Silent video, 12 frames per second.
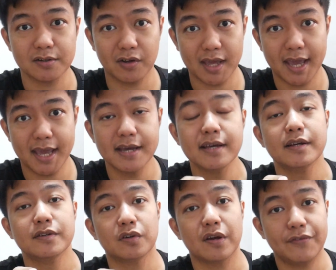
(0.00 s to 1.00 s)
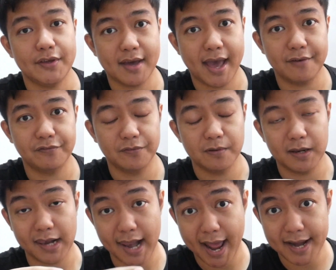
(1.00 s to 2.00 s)
Okay, so if you have
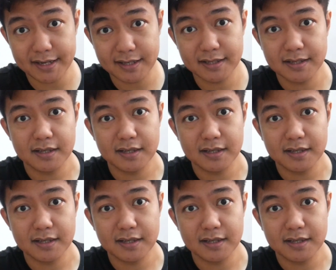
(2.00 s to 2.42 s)
land,